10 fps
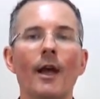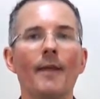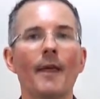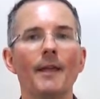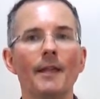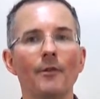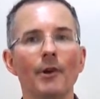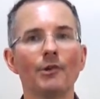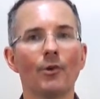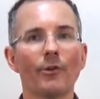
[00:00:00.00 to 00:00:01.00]
and they need the
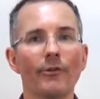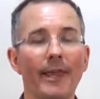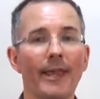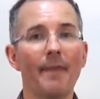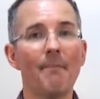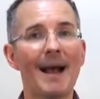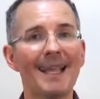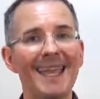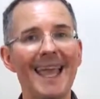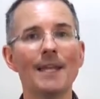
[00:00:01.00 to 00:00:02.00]
reassurance they can get them
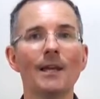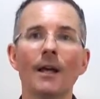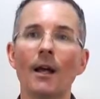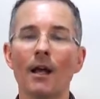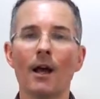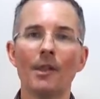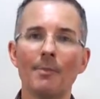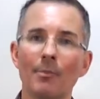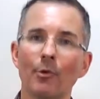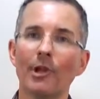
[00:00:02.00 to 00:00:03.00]
back again.
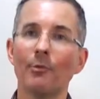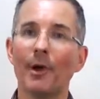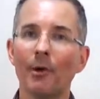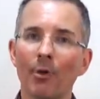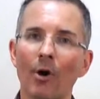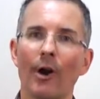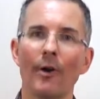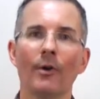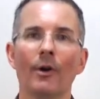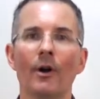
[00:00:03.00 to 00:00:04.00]
Other people need to be able to
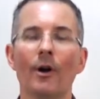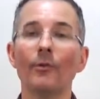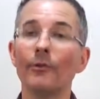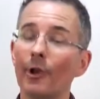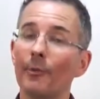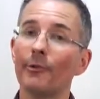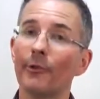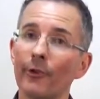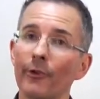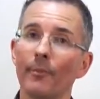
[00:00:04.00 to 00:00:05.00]
borrow on terms
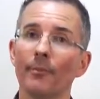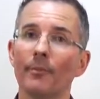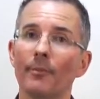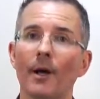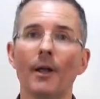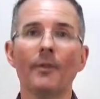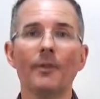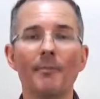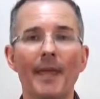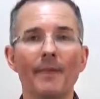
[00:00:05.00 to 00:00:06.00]
that suit them.
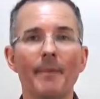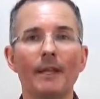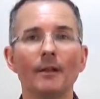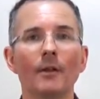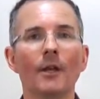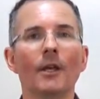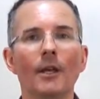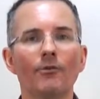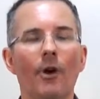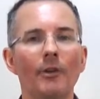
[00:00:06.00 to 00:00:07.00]
The bit in the middle
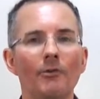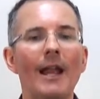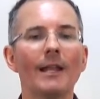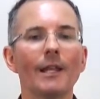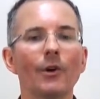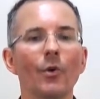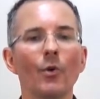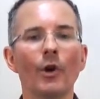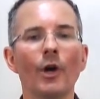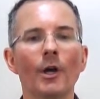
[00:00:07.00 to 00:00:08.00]
is rather grandly
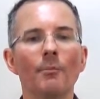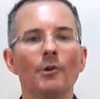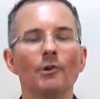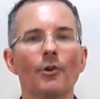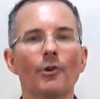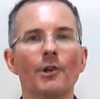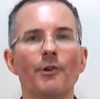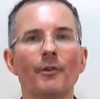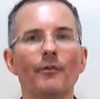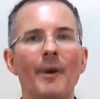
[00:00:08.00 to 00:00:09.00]
called maturity
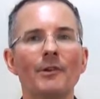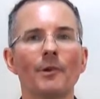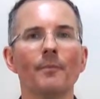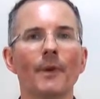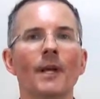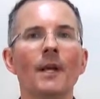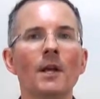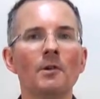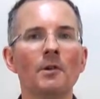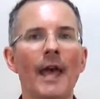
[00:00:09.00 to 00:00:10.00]
transformation.
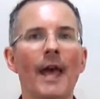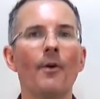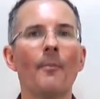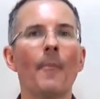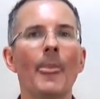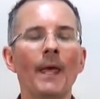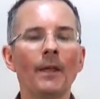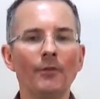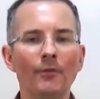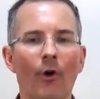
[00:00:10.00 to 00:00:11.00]
Now,
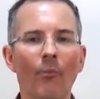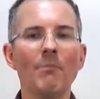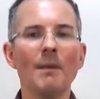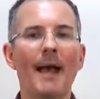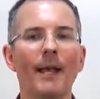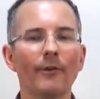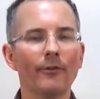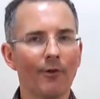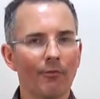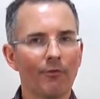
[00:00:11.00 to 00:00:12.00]
zombie
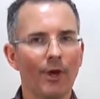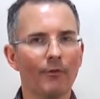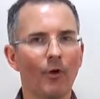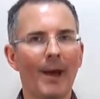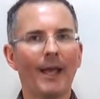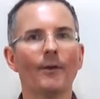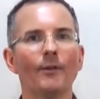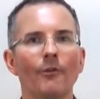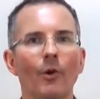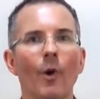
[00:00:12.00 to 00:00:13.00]
banks are fearful
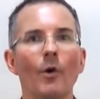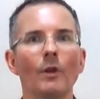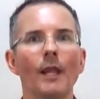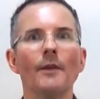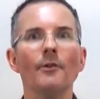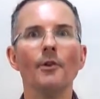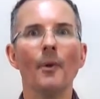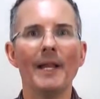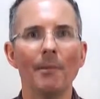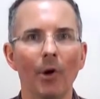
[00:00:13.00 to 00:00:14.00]
banks that won't lend
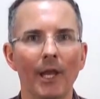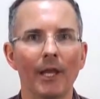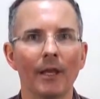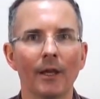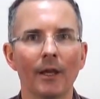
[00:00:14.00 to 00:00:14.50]
to anybody.